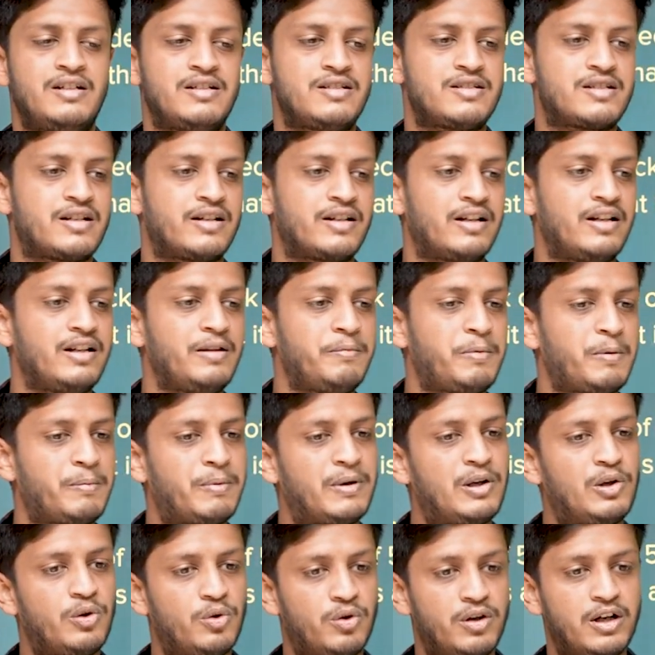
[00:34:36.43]
Generally,
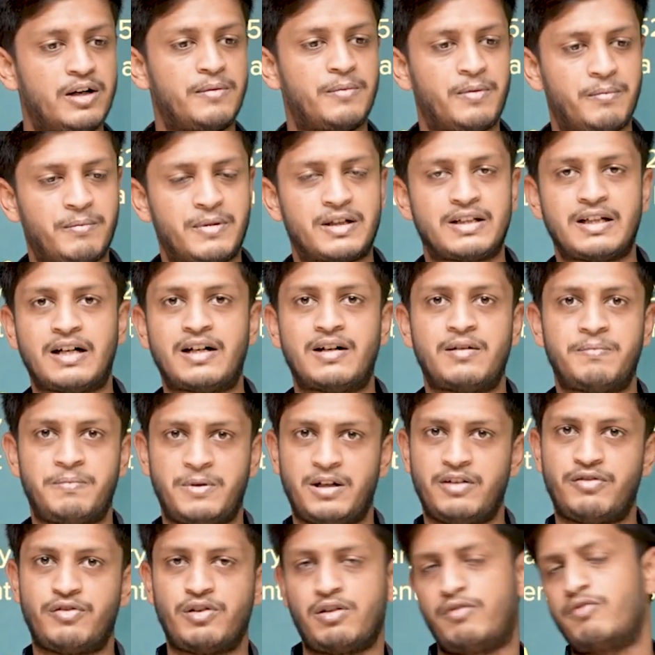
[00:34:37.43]
people don't remember that.
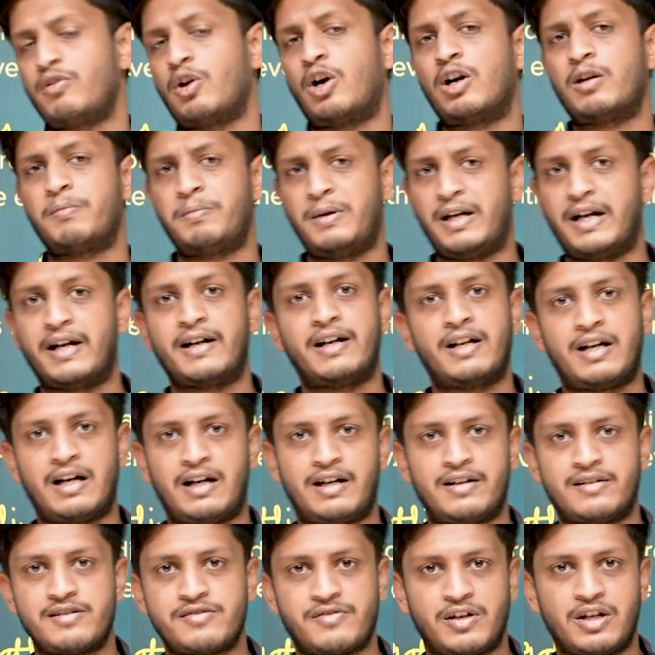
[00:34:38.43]
If you have not played
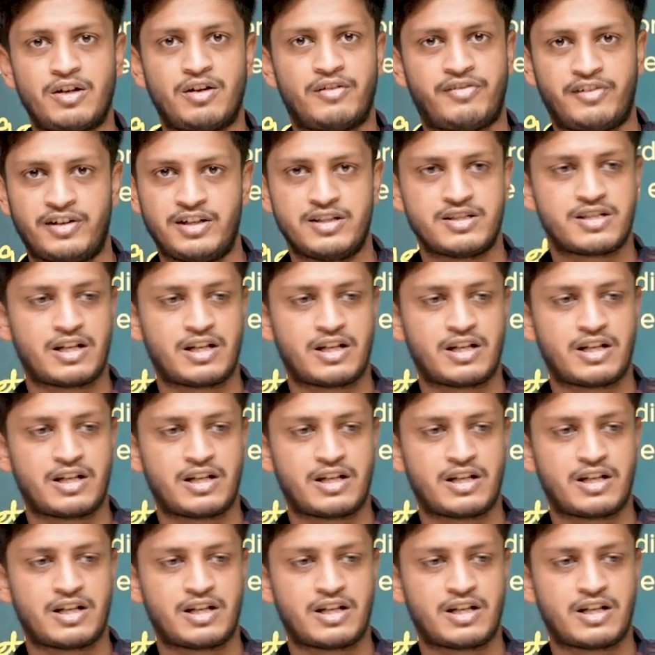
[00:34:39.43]
cards very often in